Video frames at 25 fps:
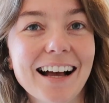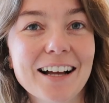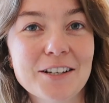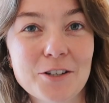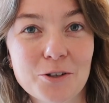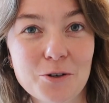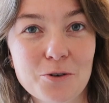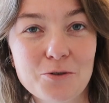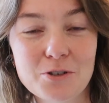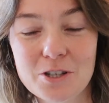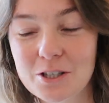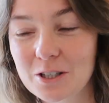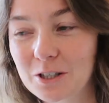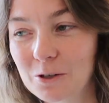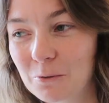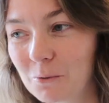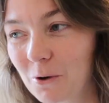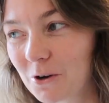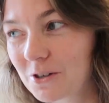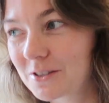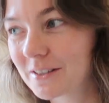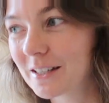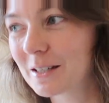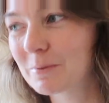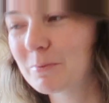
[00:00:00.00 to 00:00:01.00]
I don't know if she's going to
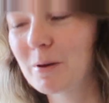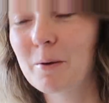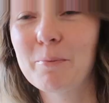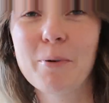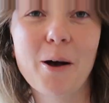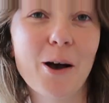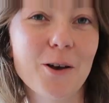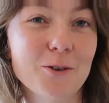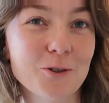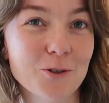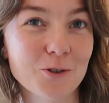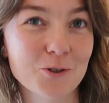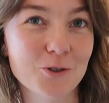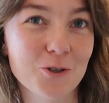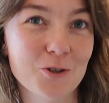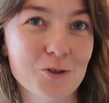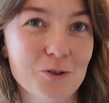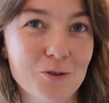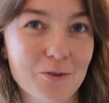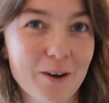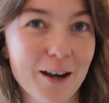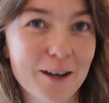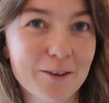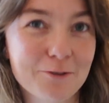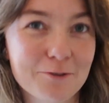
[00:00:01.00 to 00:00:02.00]
watch this, but a parcel's just
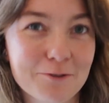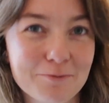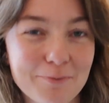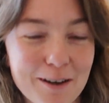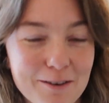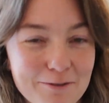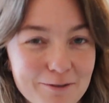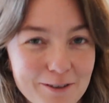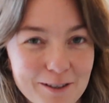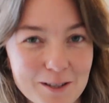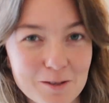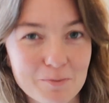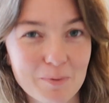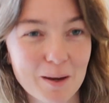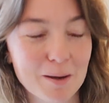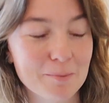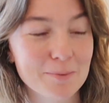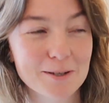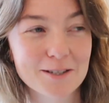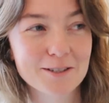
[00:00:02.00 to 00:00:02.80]
arrived for my friend's baby